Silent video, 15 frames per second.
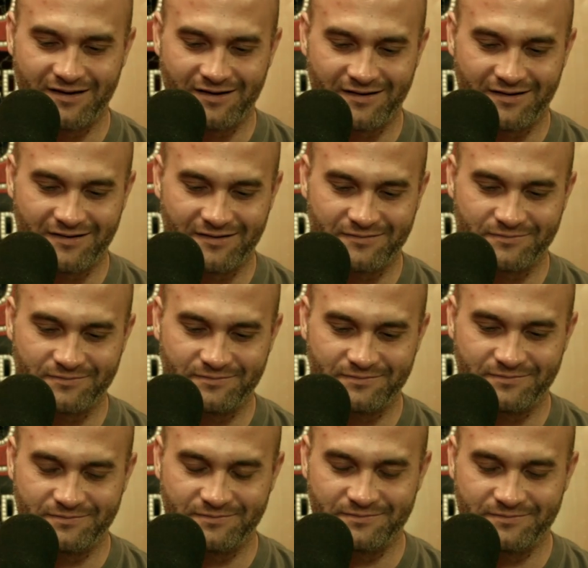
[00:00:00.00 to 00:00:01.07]
uh, yeah.
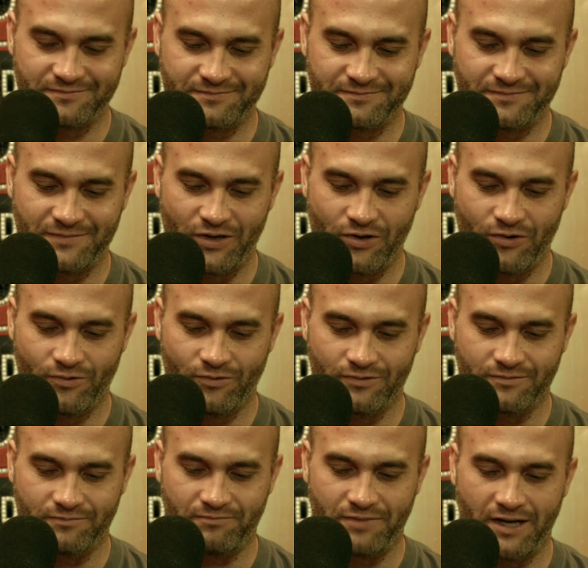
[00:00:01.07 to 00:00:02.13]

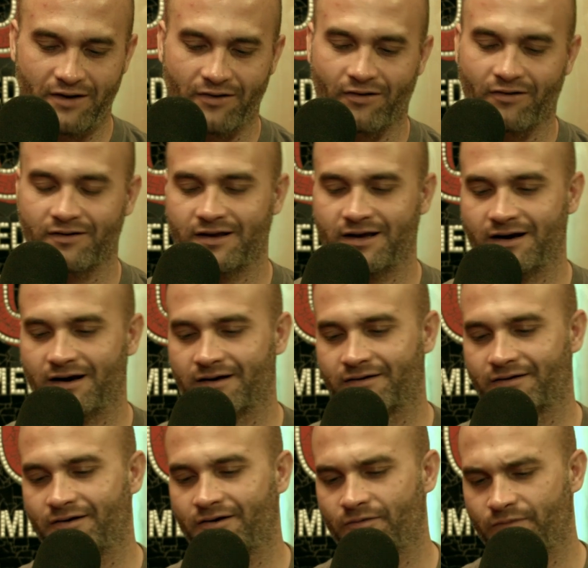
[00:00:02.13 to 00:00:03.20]
noon beer. Yeah, I
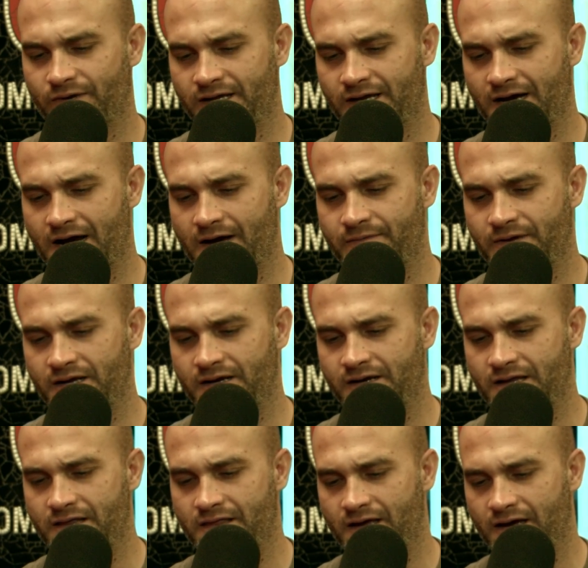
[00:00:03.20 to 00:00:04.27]
don't know, but yeah, I mean,
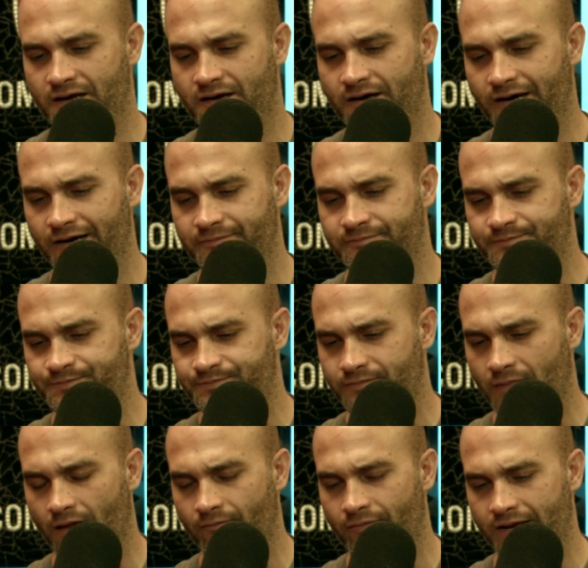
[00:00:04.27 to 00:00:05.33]
and then, um,
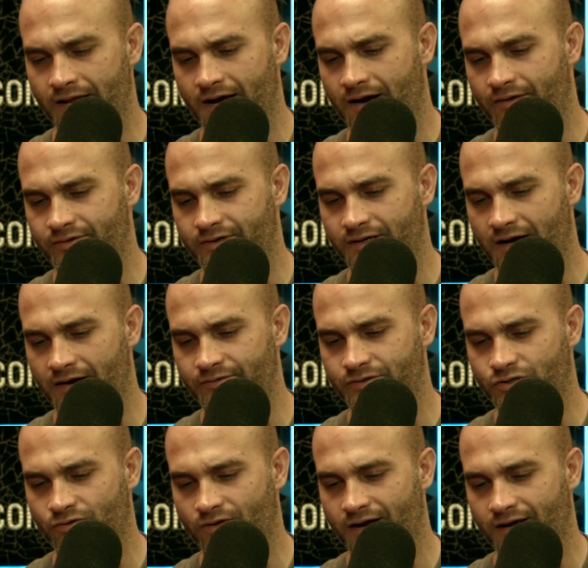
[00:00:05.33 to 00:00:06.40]
but yeah, I would, I would
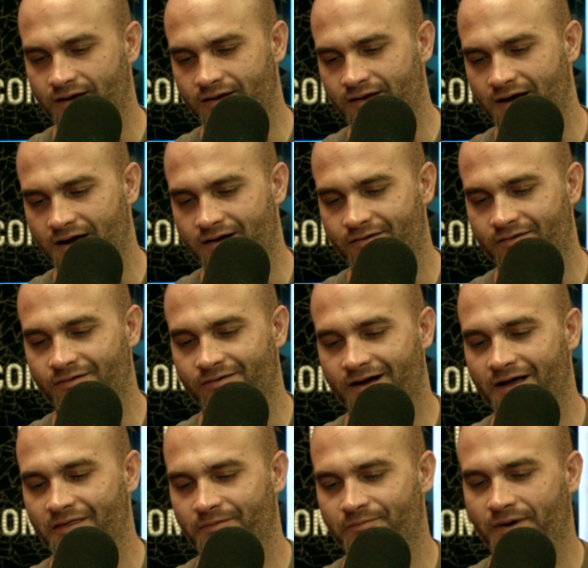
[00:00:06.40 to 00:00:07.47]
drink it. Yeah, I don't know,
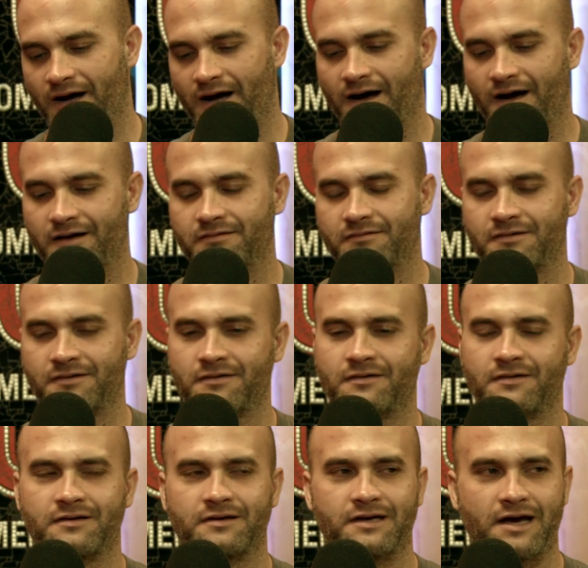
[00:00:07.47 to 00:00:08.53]
on the pod.
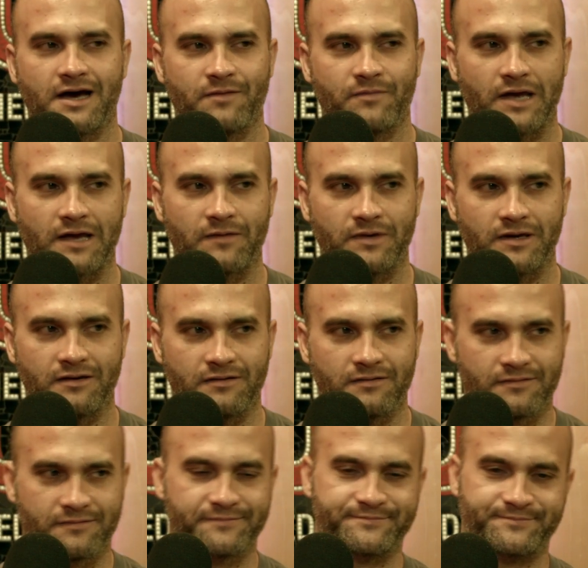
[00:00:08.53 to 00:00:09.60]
Yeah, maybe,
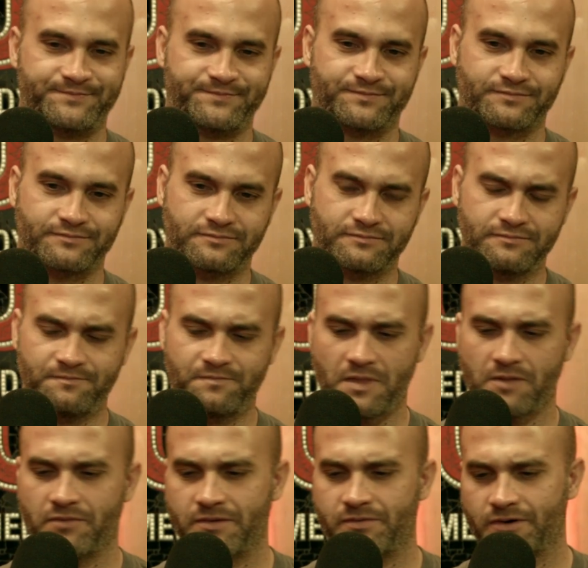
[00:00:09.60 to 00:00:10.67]

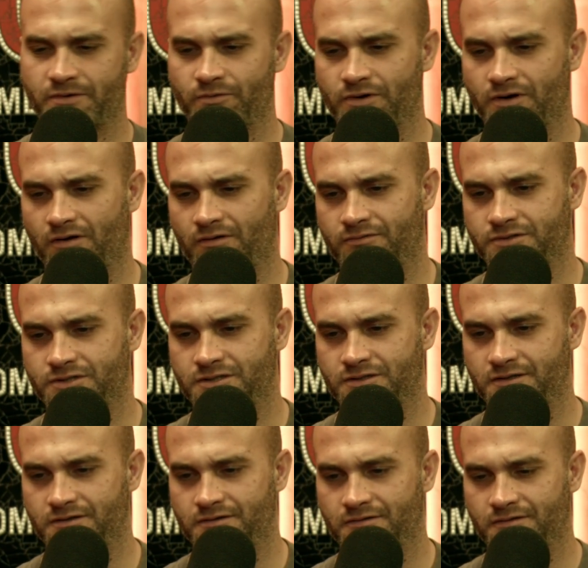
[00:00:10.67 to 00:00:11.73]
maybe I will. We'll
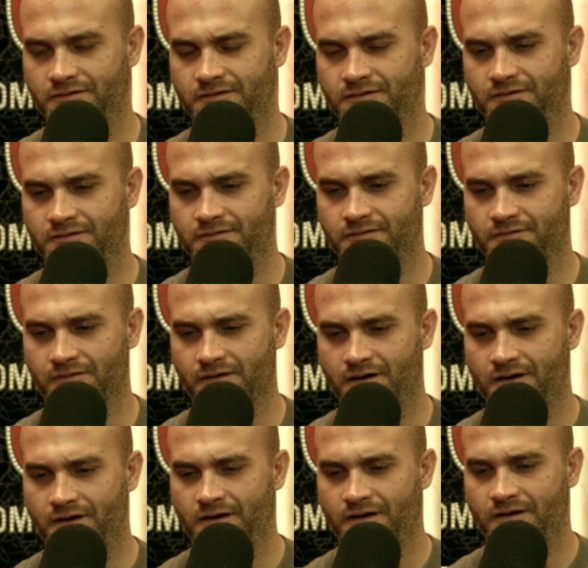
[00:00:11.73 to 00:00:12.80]
see. Sounds
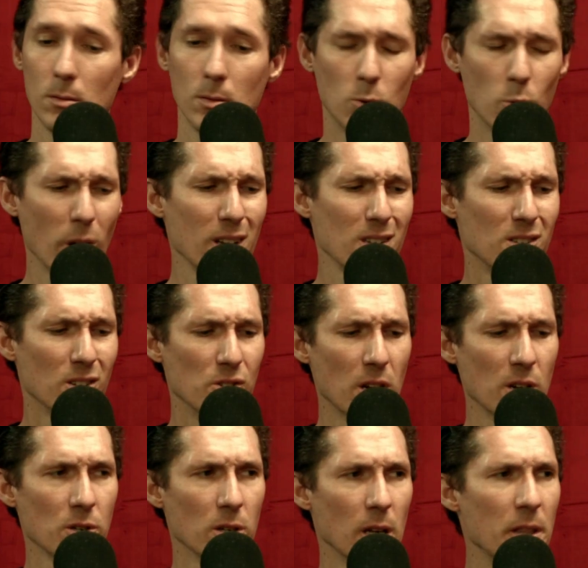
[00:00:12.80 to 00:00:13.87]
dank though. Great
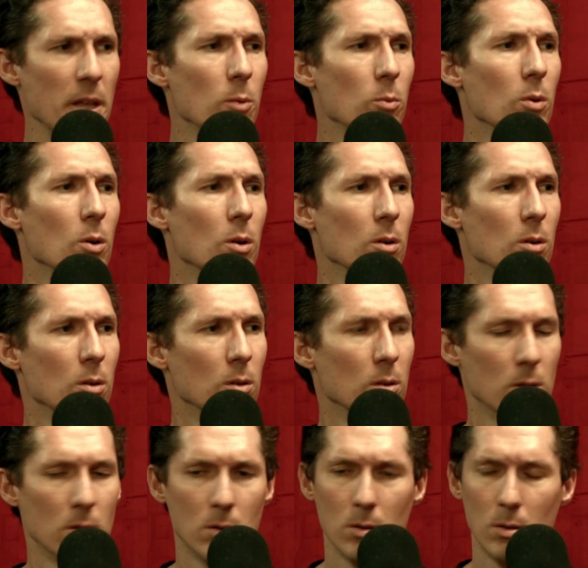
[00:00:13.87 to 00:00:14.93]
suggestion. But and yeah, then, I would love
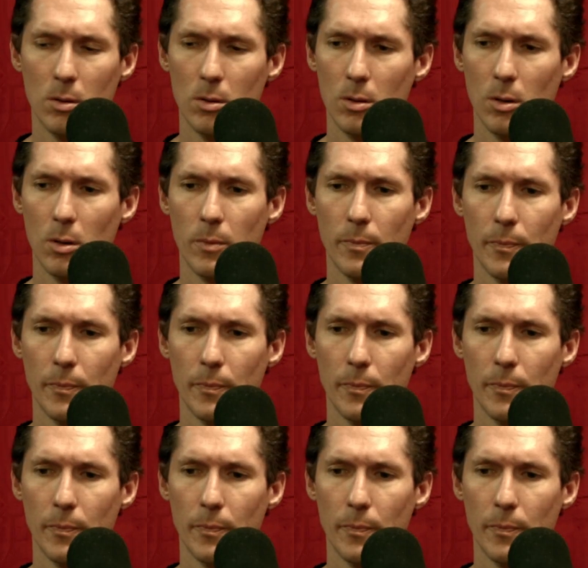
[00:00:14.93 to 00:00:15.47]
to have a beer again